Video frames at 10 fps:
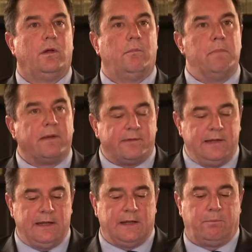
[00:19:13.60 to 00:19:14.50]

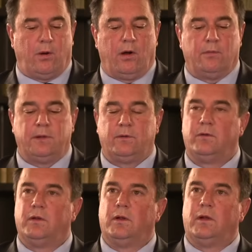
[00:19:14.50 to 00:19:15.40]
misleading Parliament
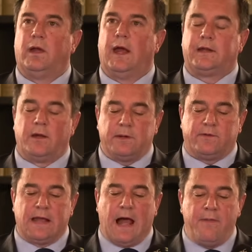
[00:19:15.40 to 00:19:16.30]
and
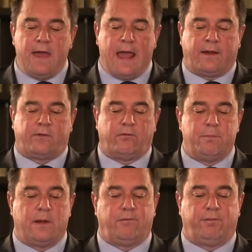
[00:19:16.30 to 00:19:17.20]
committing other acts of
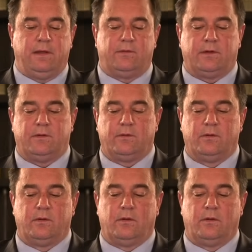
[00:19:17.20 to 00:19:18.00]
malfeasance,